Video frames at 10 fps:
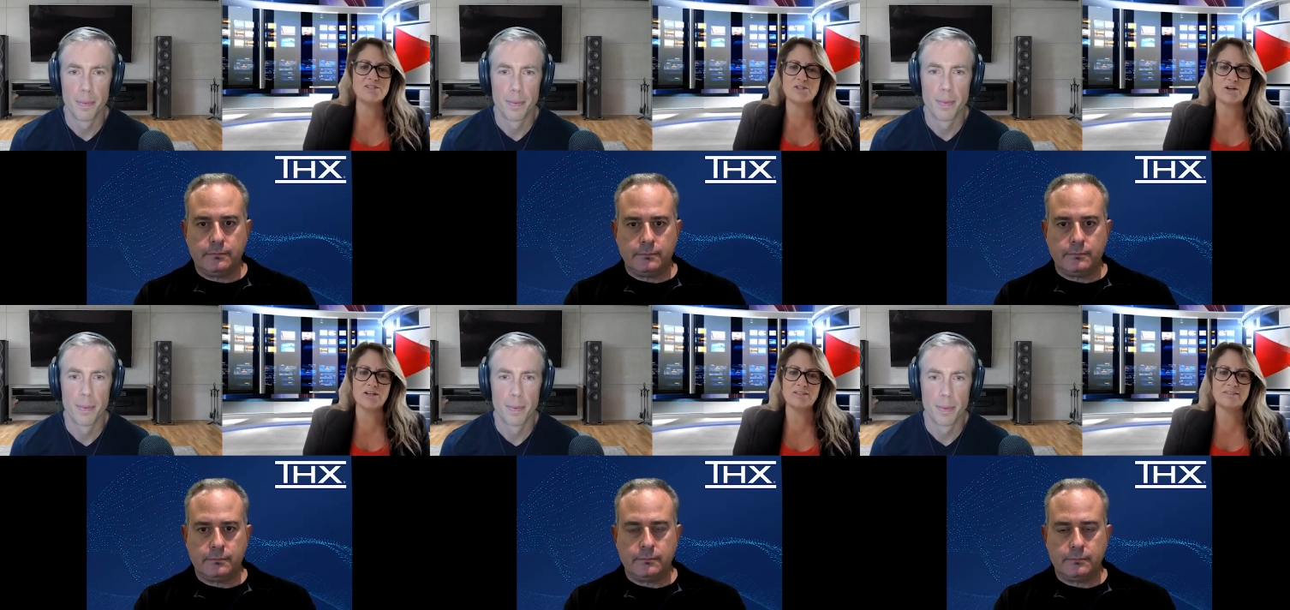
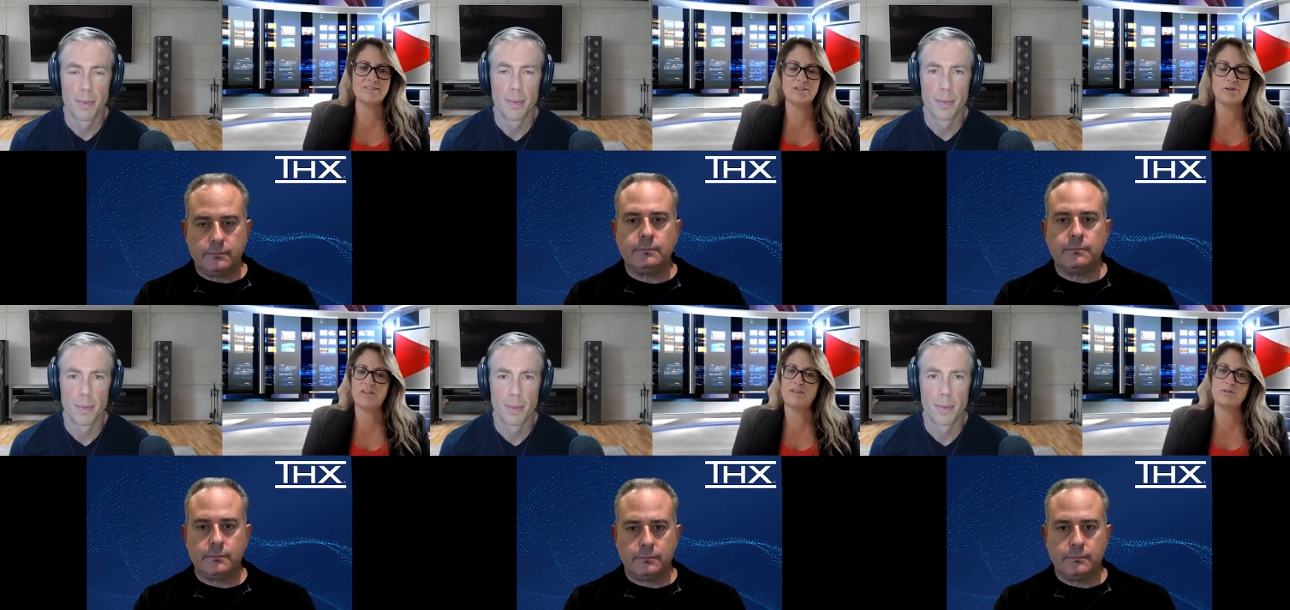Speaker 1: concert,
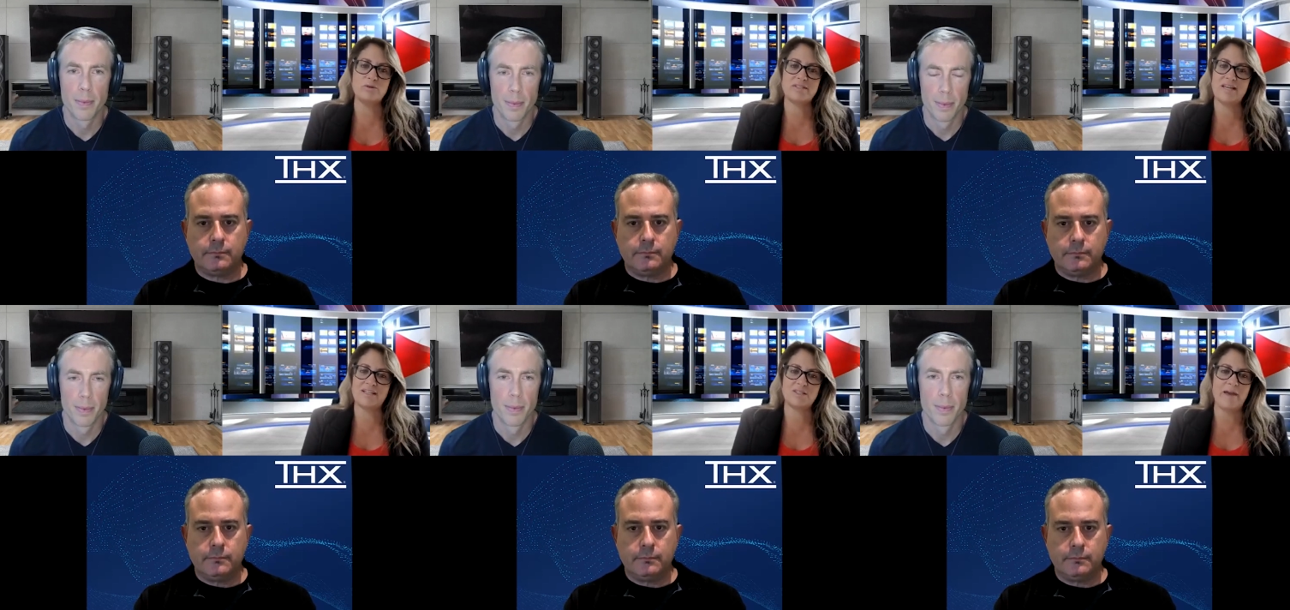you think
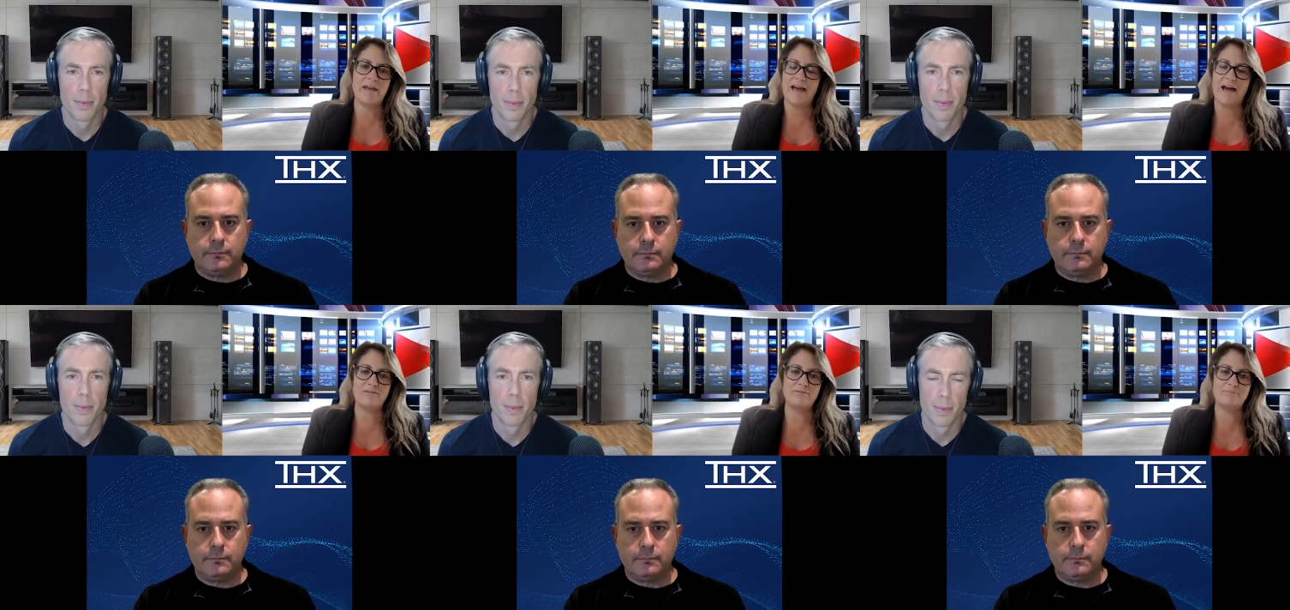those things
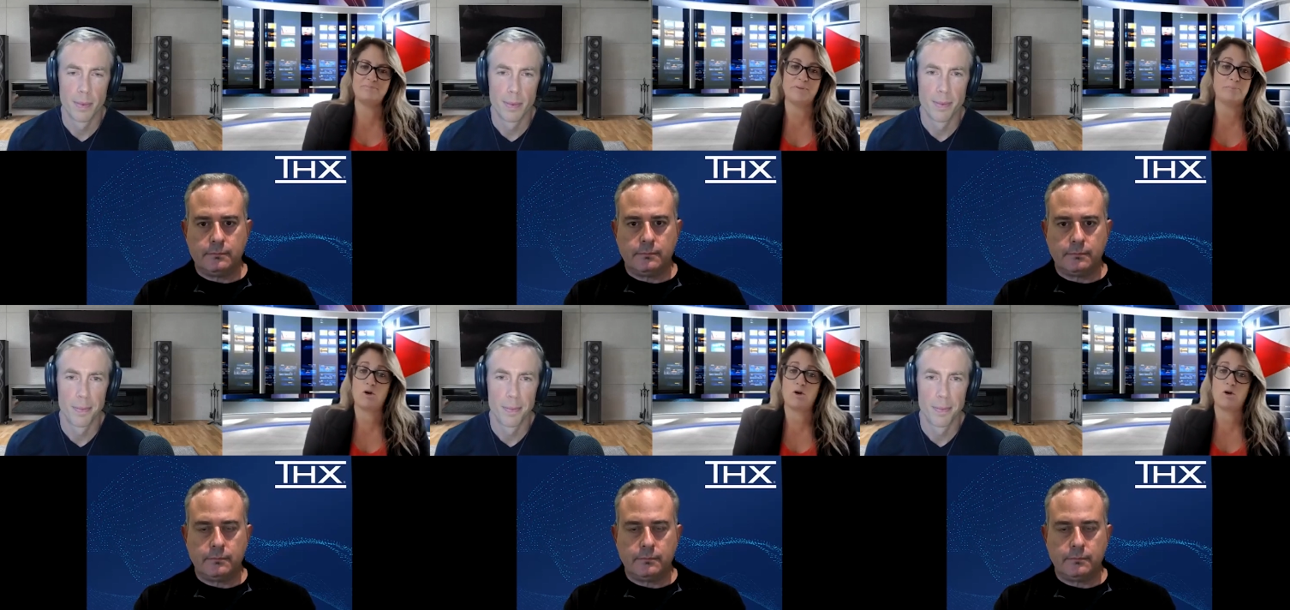may have